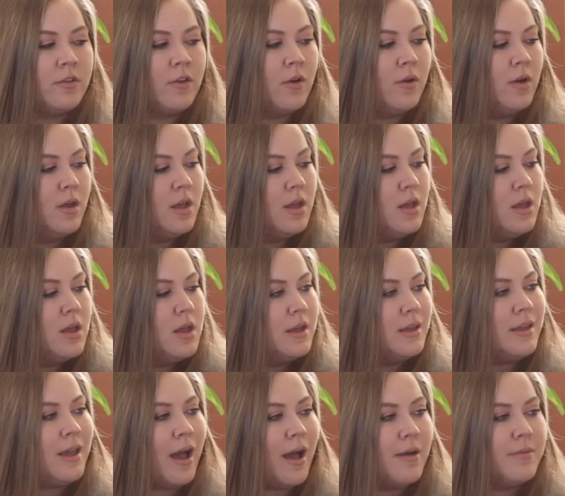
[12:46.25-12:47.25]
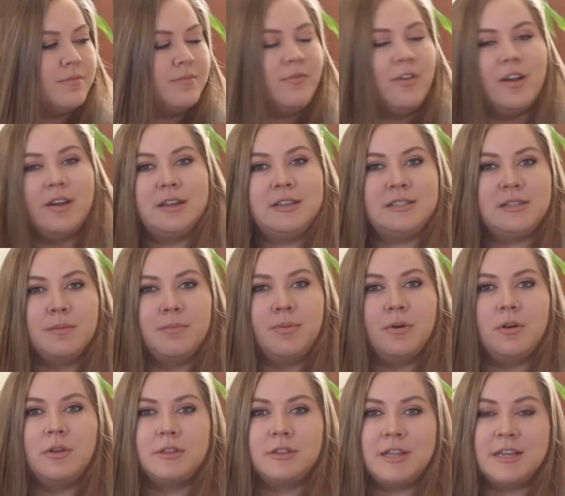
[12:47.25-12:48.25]
So yeah, very
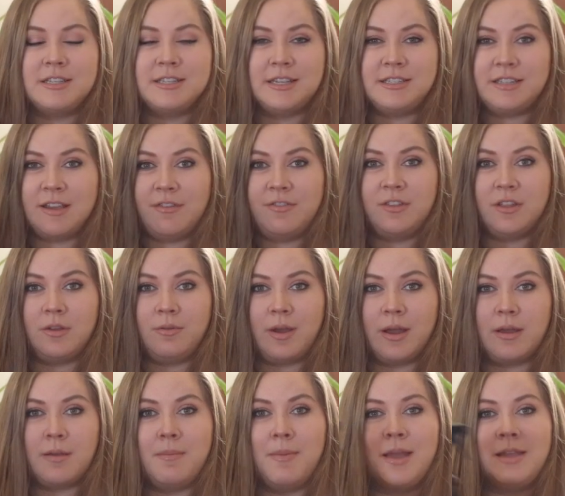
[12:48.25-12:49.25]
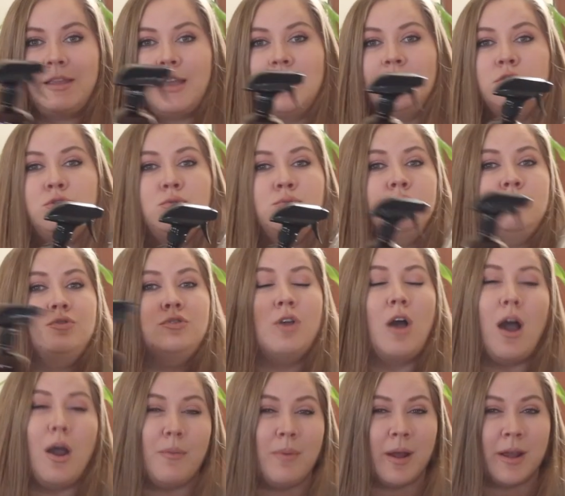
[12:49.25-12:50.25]
simple things I definitely recommend. I do
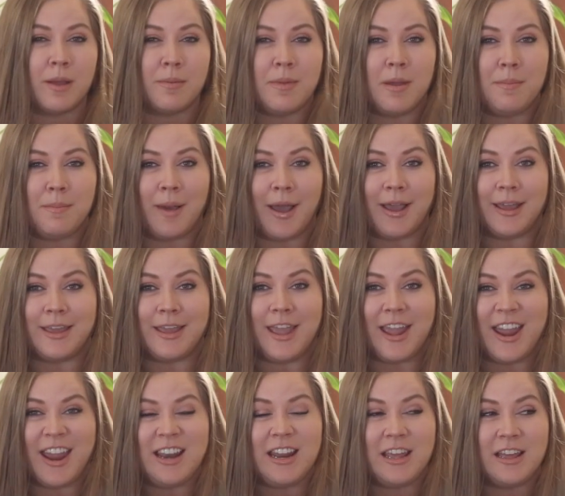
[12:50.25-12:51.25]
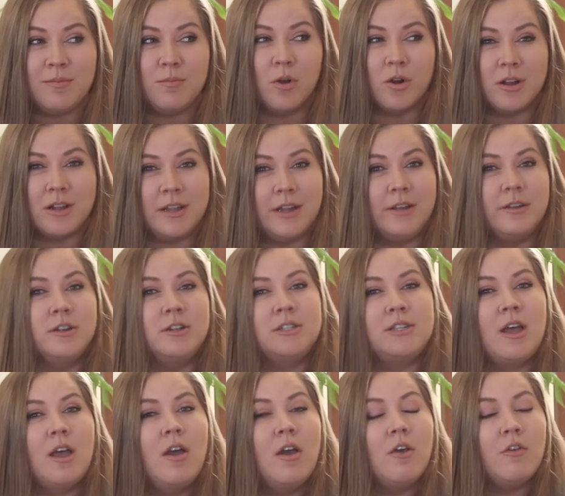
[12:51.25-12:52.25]
not recommend buying any more
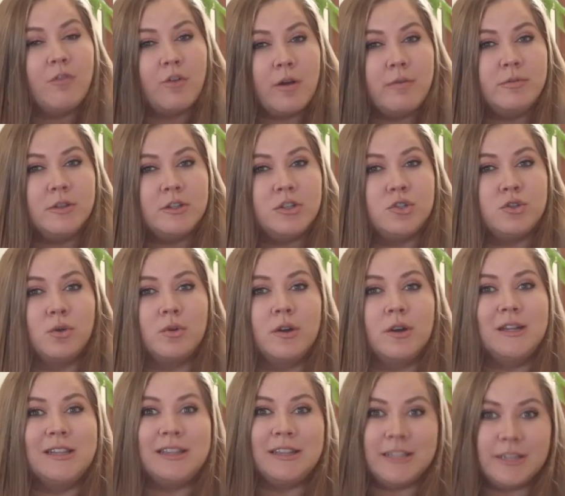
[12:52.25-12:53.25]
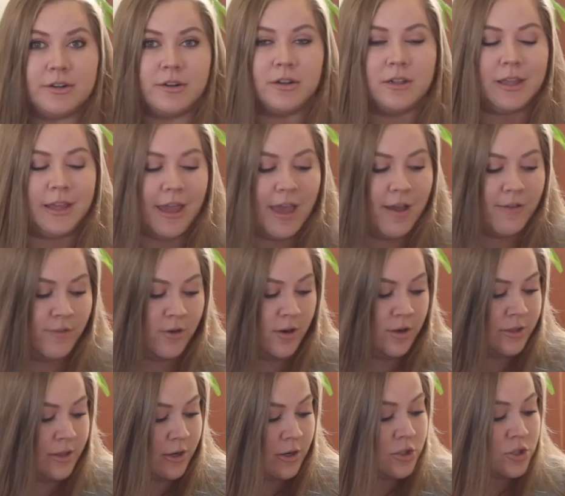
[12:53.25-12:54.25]
cleaners from the store, literally
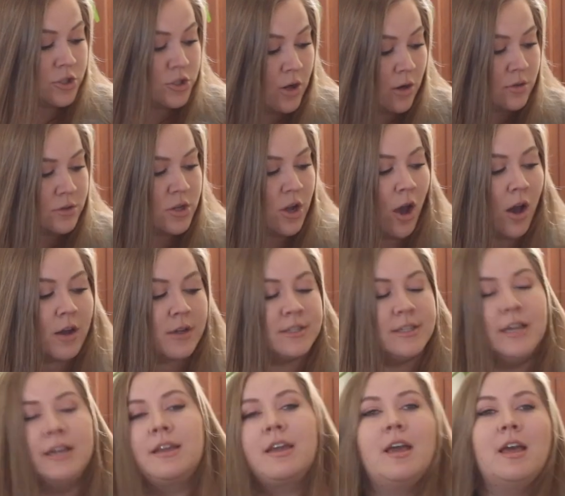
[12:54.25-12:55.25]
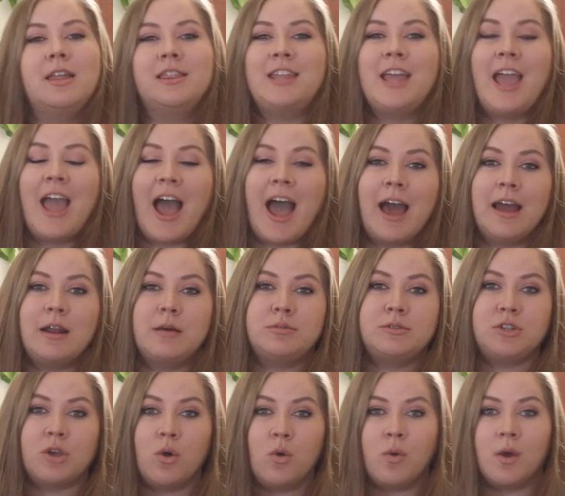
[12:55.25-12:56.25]
ever. They're so toxic. They add up
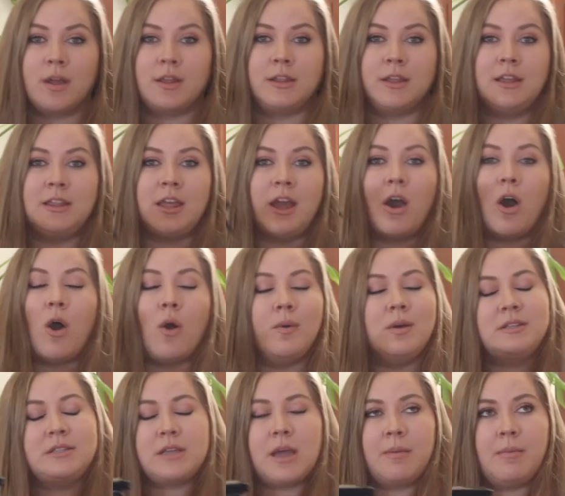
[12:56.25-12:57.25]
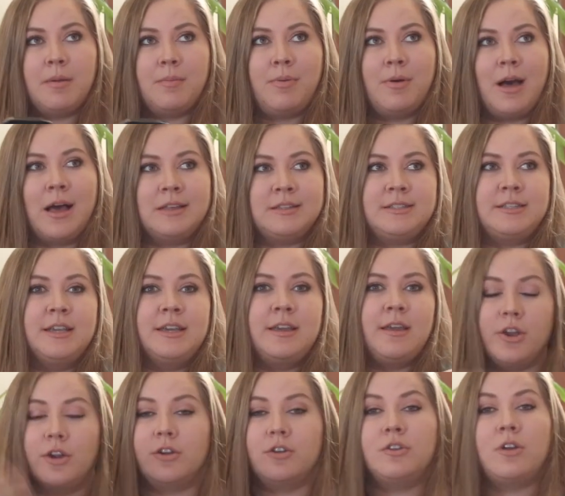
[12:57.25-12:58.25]
so quickly. They always come in
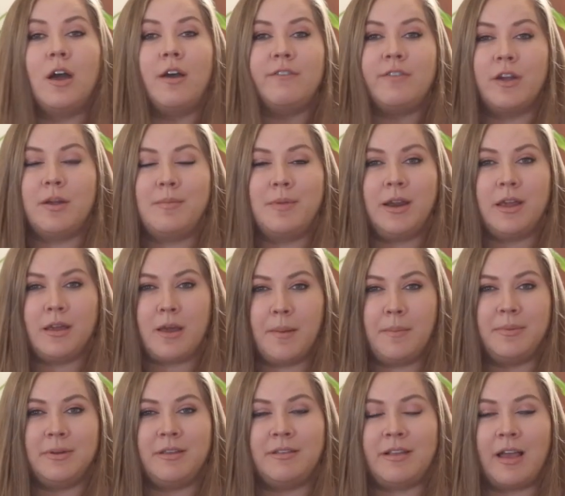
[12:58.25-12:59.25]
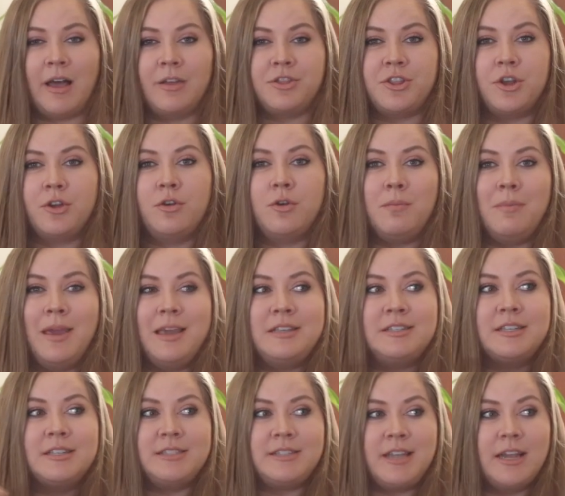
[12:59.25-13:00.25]
plastic. There are not very many companies out there who
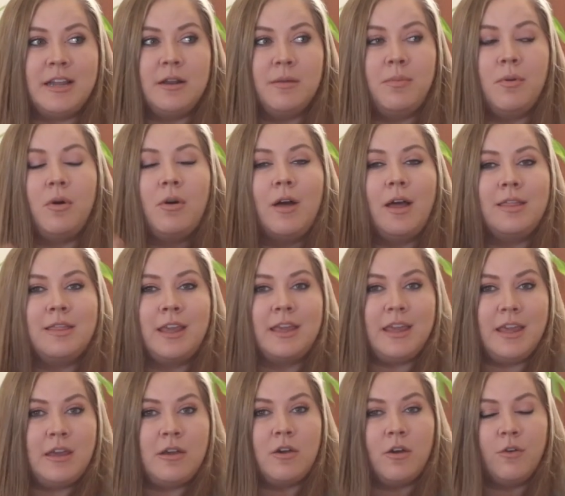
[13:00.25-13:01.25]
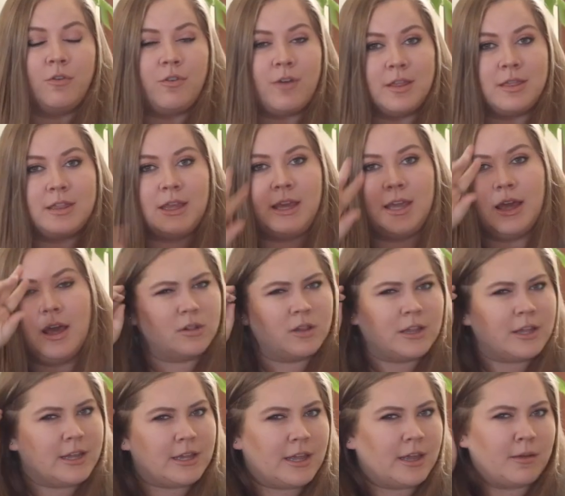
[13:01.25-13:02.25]
make sustainable and like eco-friendly
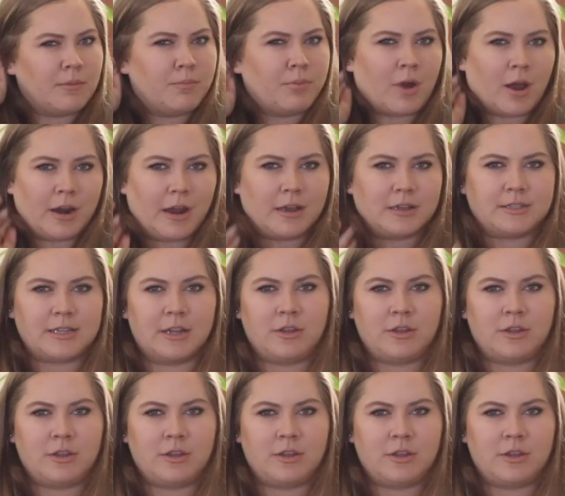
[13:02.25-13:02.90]
cleaning products.